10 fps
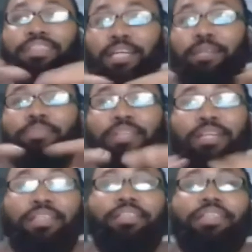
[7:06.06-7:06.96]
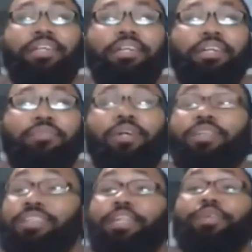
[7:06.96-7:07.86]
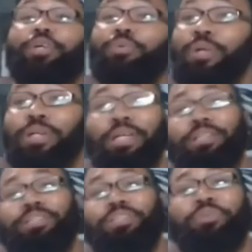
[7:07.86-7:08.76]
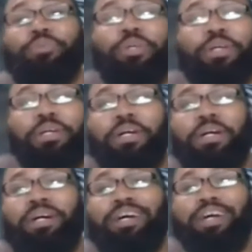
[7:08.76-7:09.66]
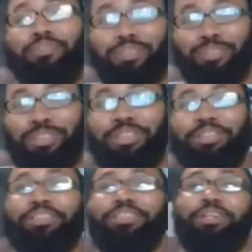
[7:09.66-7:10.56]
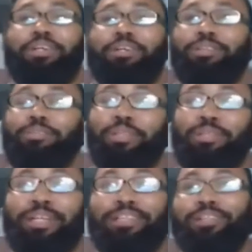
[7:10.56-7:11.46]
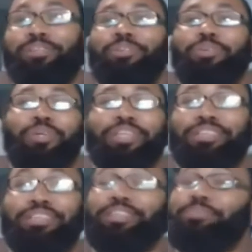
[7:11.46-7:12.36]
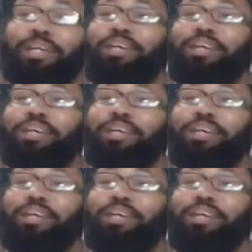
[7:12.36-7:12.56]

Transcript: the mm-hmm. same things uh, involved. Because I know you wanted to get into uh, evolution and talk a little bit about young Earth creationists.